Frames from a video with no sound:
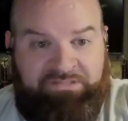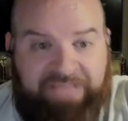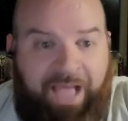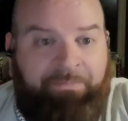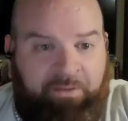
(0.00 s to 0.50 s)

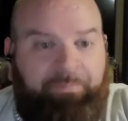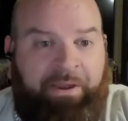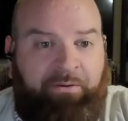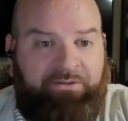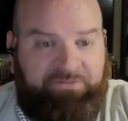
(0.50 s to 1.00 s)
Stop
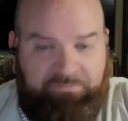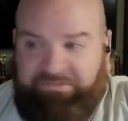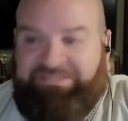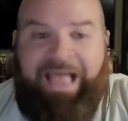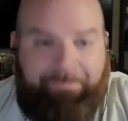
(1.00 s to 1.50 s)
comparing
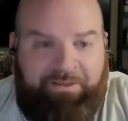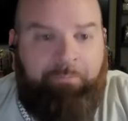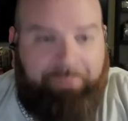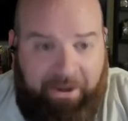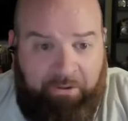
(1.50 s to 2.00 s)

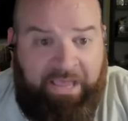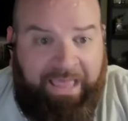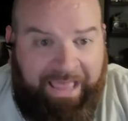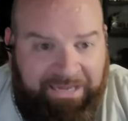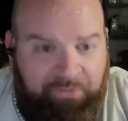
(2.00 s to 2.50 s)

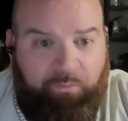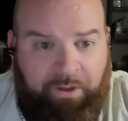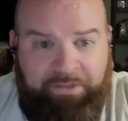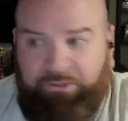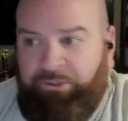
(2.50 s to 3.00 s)

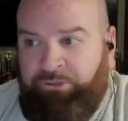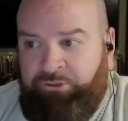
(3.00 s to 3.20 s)
anyone